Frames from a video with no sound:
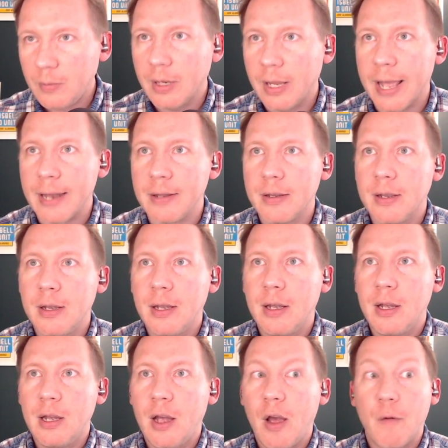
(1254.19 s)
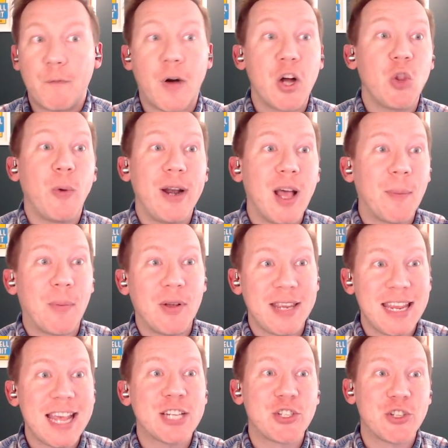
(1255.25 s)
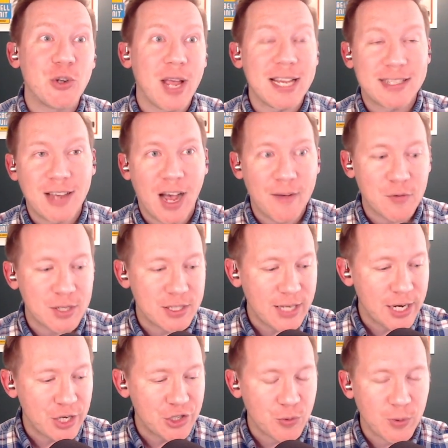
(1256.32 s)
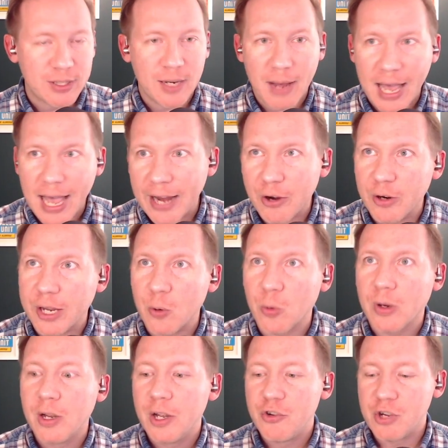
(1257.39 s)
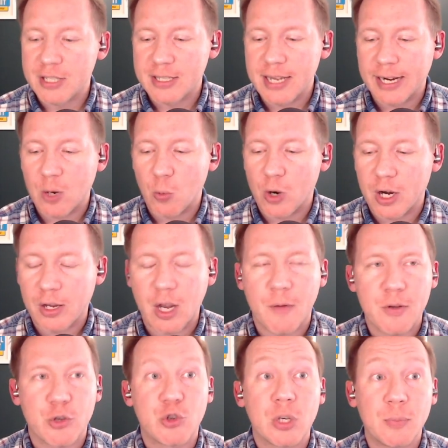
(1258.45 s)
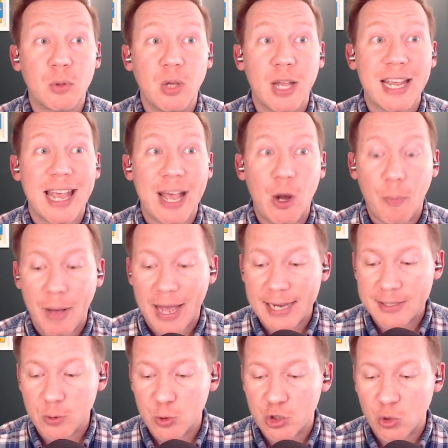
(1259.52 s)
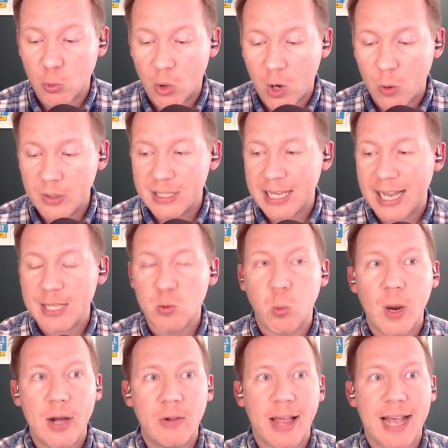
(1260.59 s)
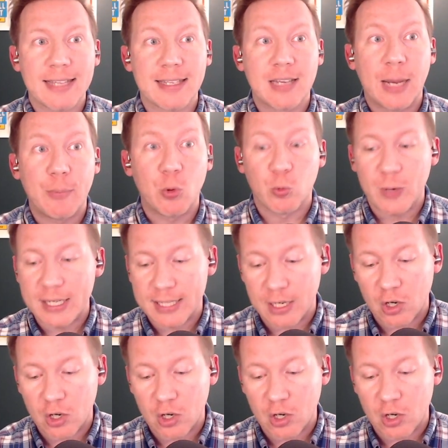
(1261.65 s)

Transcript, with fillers: And... following up on yesterday's conversation with Tim Haggerty, just a second, we're going to cover the AAA El Paso Chihuahuas, as well as a couple recent